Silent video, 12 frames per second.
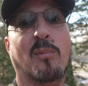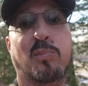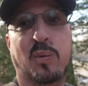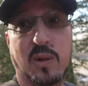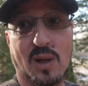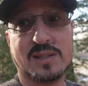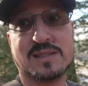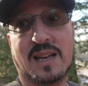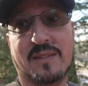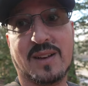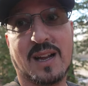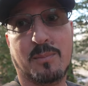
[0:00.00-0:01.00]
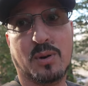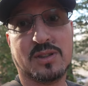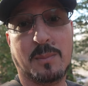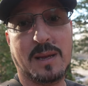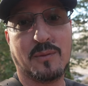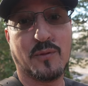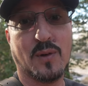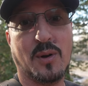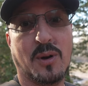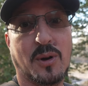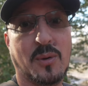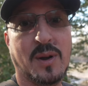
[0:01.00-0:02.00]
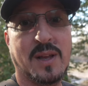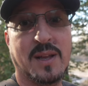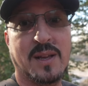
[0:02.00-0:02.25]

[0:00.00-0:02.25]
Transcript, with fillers: plus I've got to put the Manfrotto